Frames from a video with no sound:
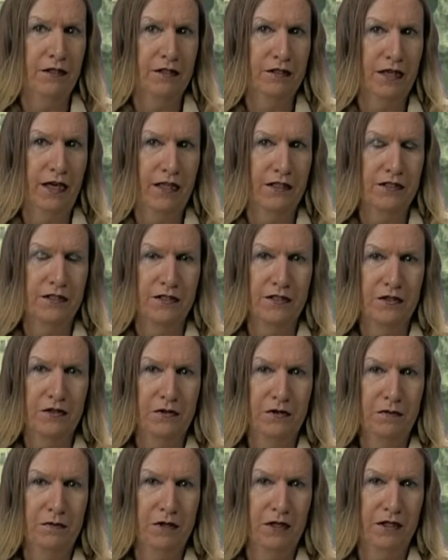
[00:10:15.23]
the Texas
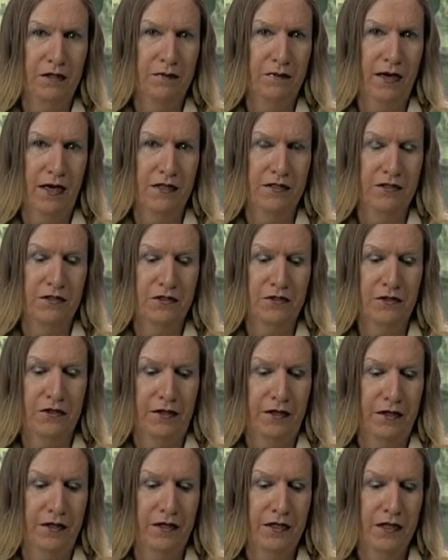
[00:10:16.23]
School Book
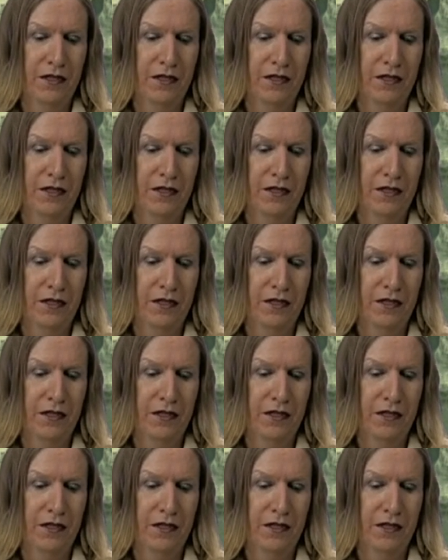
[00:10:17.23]
Depository